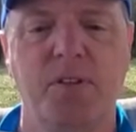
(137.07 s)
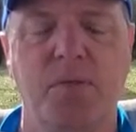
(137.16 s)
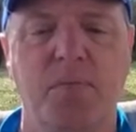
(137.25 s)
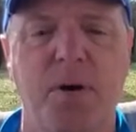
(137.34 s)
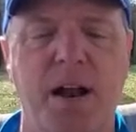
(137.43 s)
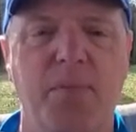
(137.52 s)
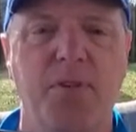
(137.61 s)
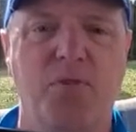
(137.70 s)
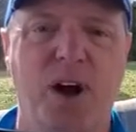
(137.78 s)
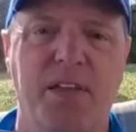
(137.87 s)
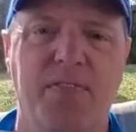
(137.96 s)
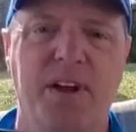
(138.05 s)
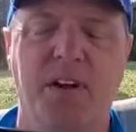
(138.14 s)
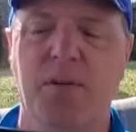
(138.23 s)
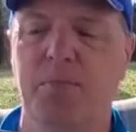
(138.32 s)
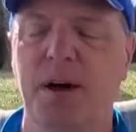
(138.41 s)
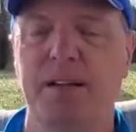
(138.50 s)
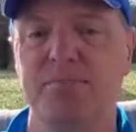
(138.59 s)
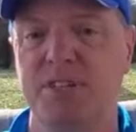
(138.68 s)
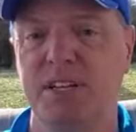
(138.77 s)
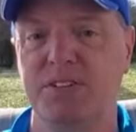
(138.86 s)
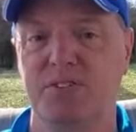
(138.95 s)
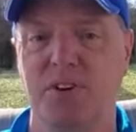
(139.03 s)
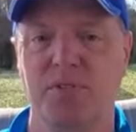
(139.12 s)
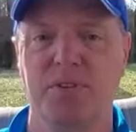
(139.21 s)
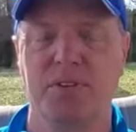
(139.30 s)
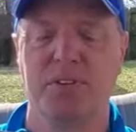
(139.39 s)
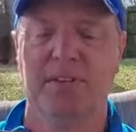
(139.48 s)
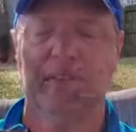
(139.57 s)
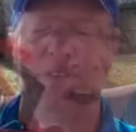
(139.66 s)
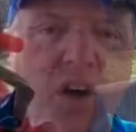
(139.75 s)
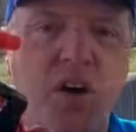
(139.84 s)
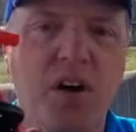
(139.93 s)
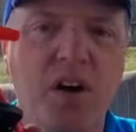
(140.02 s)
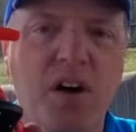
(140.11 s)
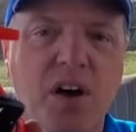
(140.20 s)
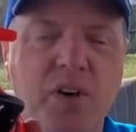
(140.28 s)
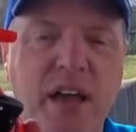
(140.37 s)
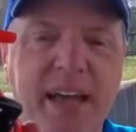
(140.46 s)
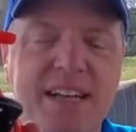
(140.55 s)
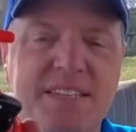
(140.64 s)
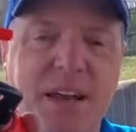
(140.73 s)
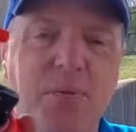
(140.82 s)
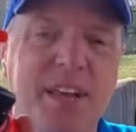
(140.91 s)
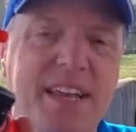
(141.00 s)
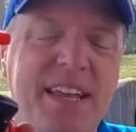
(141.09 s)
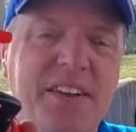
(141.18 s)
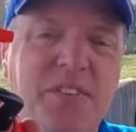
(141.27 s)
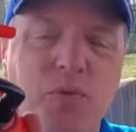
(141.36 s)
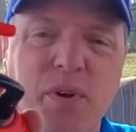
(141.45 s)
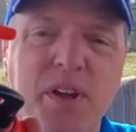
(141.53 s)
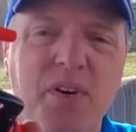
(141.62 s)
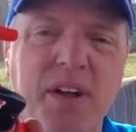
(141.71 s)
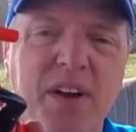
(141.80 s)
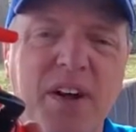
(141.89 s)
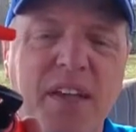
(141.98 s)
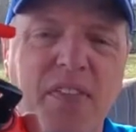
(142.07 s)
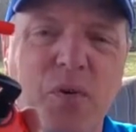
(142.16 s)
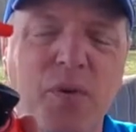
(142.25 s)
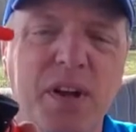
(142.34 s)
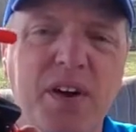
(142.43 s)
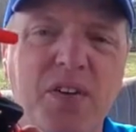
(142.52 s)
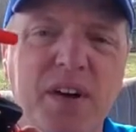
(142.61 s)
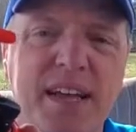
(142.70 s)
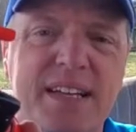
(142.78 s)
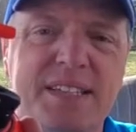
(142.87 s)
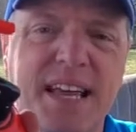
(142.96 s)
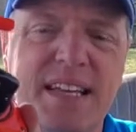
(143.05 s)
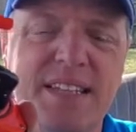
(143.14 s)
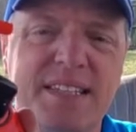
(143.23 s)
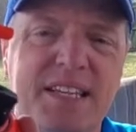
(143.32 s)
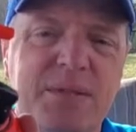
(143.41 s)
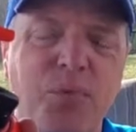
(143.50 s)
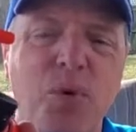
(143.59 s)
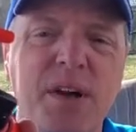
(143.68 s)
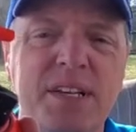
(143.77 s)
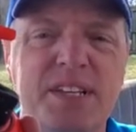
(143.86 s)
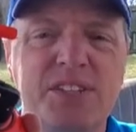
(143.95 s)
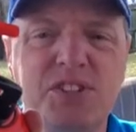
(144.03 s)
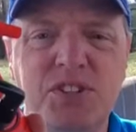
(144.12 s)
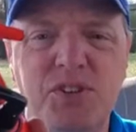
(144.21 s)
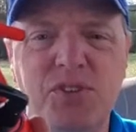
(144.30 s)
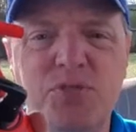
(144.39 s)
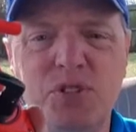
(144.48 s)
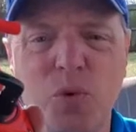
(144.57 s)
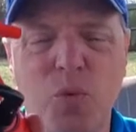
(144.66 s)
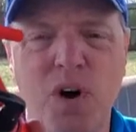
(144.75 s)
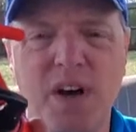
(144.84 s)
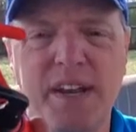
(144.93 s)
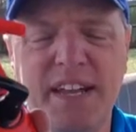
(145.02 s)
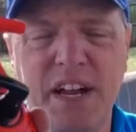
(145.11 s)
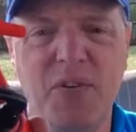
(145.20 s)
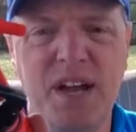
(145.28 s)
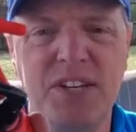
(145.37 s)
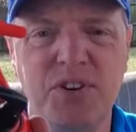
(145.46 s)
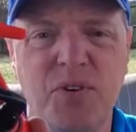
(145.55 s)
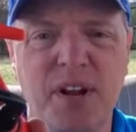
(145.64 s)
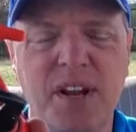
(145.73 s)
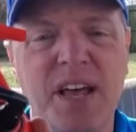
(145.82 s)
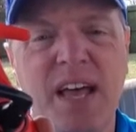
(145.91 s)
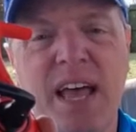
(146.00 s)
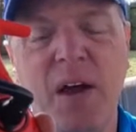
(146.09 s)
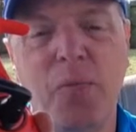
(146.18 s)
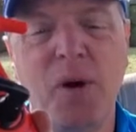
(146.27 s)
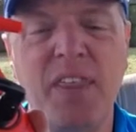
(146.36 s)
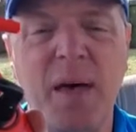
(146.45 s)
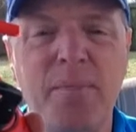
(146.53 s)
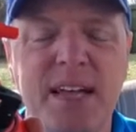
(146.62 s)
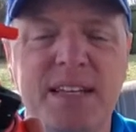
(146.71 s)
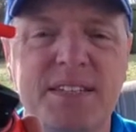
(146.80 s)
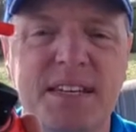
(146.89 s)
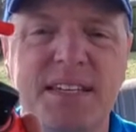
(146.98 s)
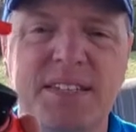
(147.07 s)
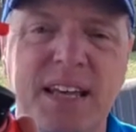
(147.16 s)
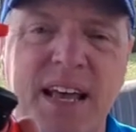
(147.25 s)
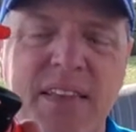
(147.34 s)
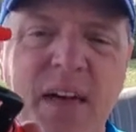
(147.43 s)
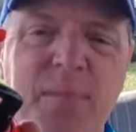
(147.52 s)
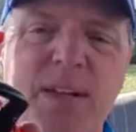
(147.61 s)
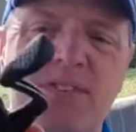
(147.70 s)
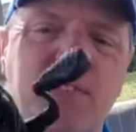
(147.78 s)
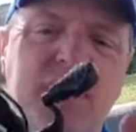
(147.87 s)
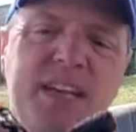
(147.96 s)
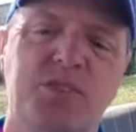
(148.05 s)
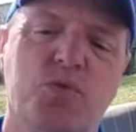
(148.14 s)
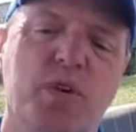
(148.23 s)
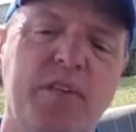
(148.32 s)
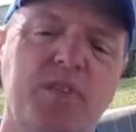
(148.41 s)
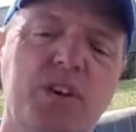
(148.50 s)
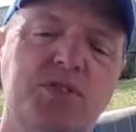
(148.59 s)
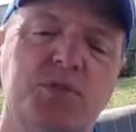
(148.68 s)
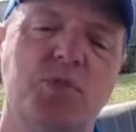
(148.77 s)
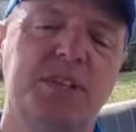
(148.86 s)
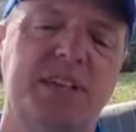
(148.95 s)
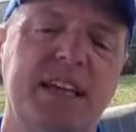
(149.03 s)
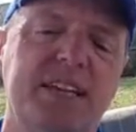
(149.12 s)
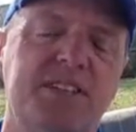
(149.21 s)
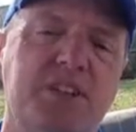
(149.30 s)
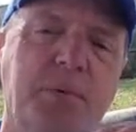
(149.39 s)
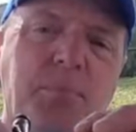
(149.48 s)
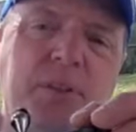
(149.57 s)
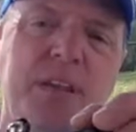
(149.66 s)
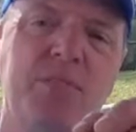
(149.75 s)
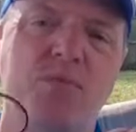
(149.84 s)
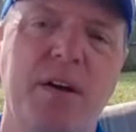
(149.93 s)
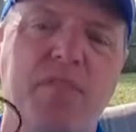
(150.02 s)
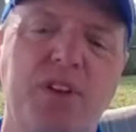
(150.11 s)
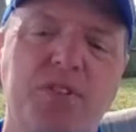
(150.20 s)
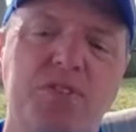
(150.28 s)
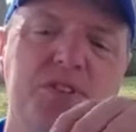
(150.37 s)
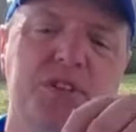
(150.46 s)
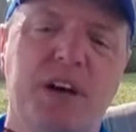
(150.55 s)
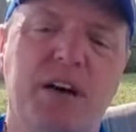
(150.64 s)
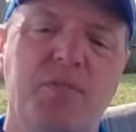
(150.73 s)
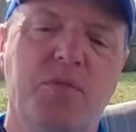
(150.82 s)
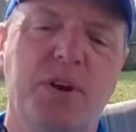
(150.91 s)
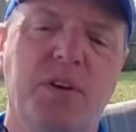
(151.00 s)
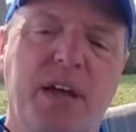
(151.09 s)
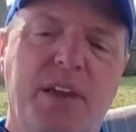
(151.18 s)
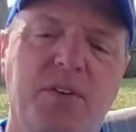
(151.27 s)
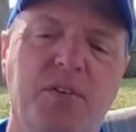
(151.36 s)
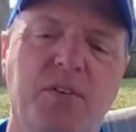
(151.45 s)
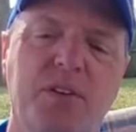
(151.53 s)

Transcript: bottom of the rod there, but to each their own. Okay guys, now we're going to get into the reel here, and the reel is a 6.2 to 1 gear ratio on it. And what that means is, that means for each revolution, once each complete revolution of the reel handle,